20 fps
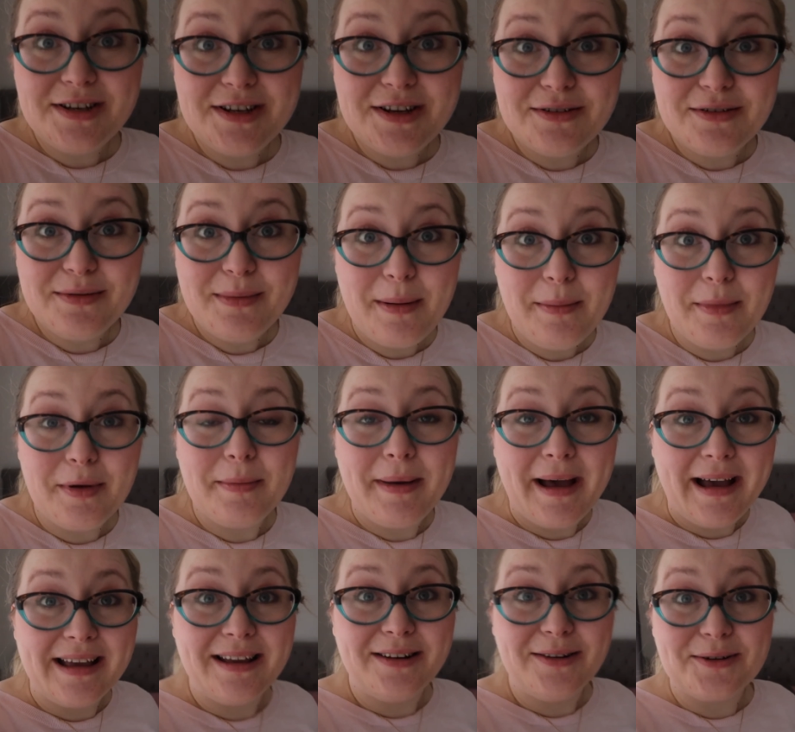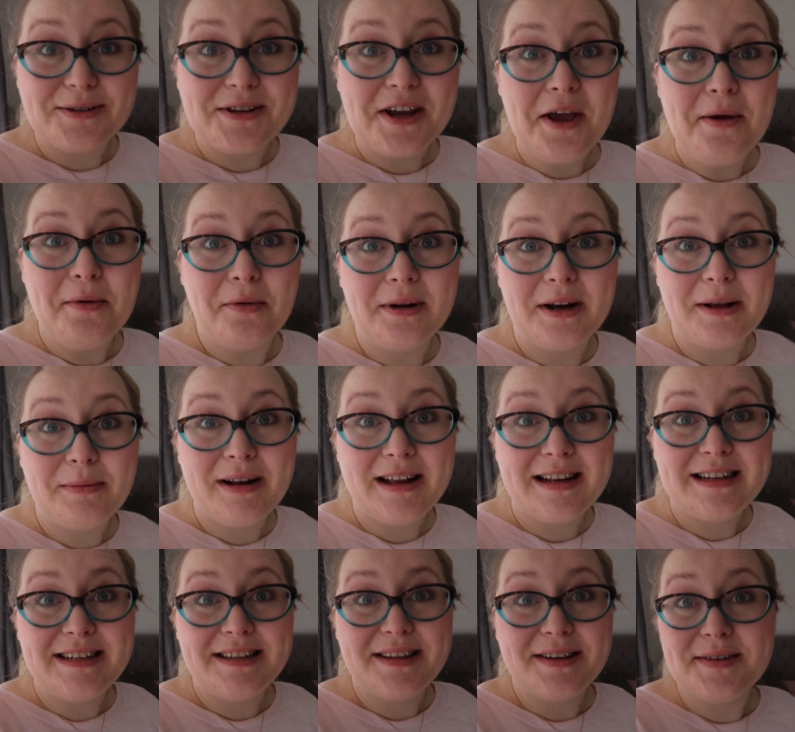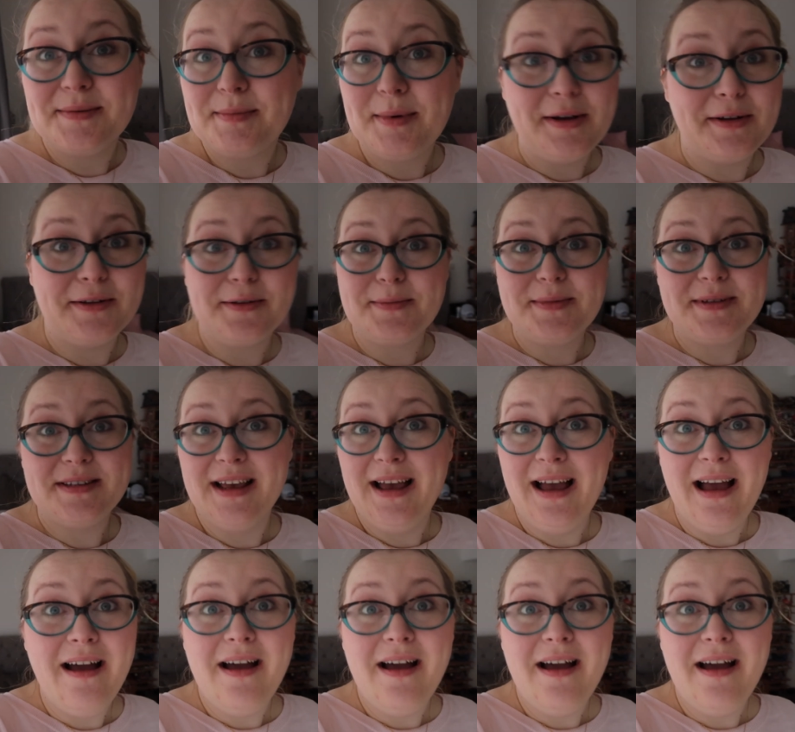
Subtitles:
Do you remember back in October when I planted those bulbs?